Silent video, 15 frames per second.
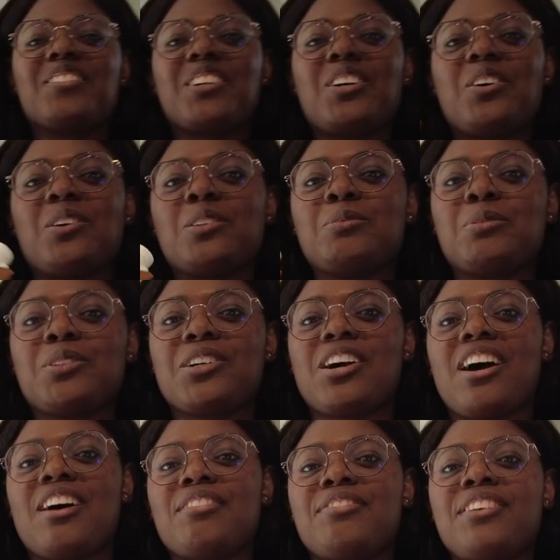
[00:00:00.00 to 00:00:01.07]
Cold brew
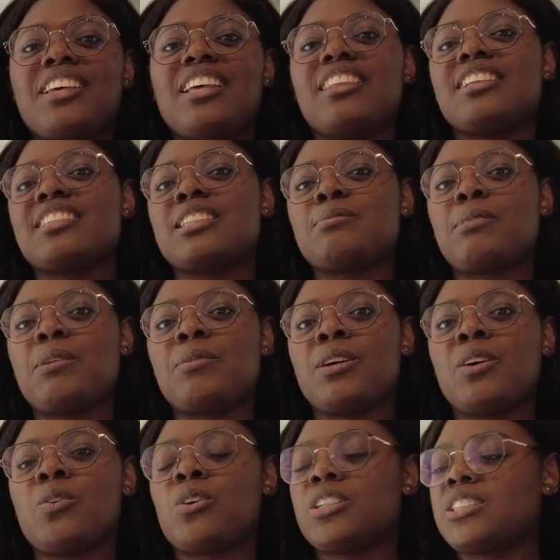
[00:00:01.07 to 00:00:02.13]
coffee, and this is made
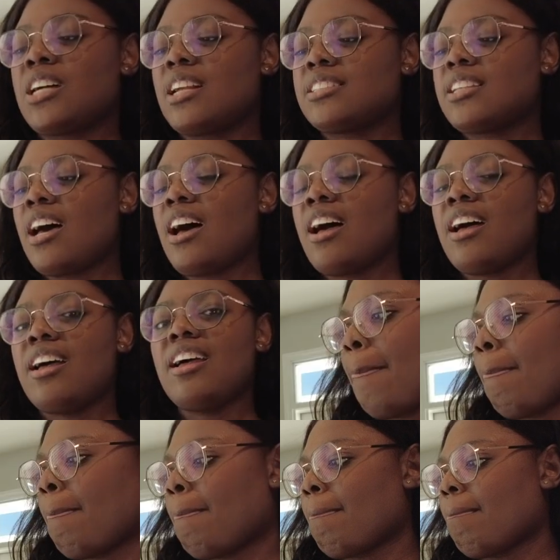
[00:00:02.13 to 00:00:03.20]
with horchata.
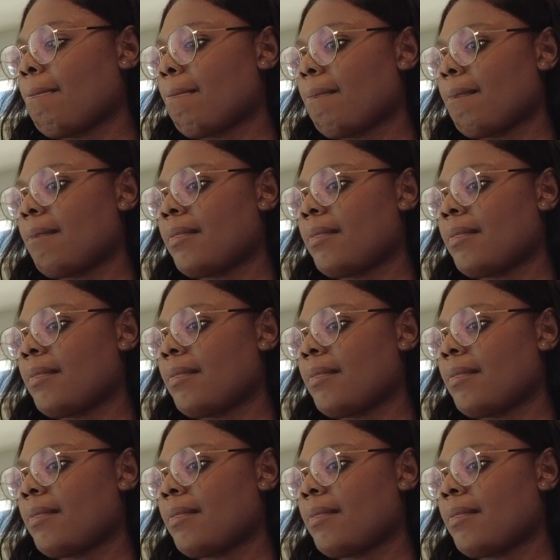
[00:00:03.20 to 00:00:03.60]
See, I don't know what